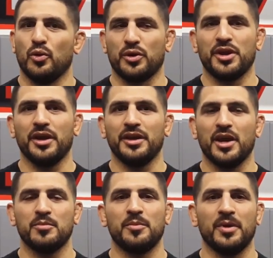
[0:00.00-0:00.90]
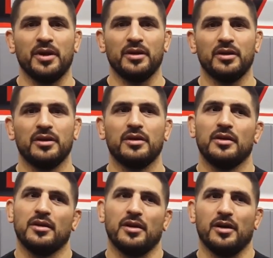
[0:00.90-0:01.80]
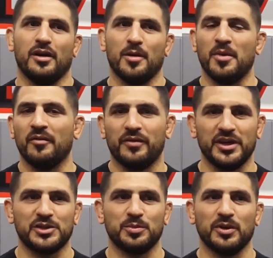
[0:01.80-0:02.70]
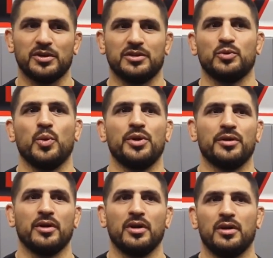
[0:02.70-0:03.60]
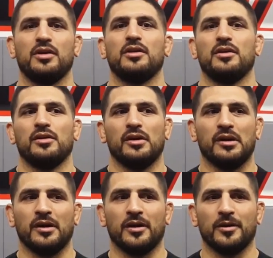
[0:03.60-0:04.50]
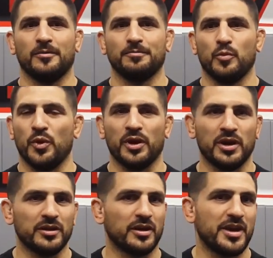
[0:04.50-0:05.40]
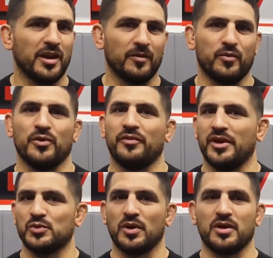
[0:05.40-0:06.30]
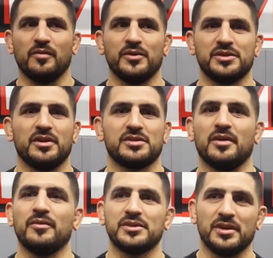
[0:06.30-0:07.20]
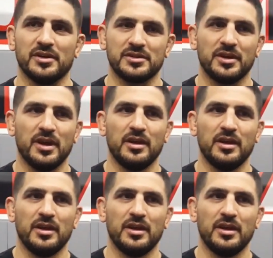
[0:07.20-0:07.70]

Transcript: or KDMMA. I'm on Facebook, Twitter. We're in Glendale, California. If you guys want to come visit us, come visit us.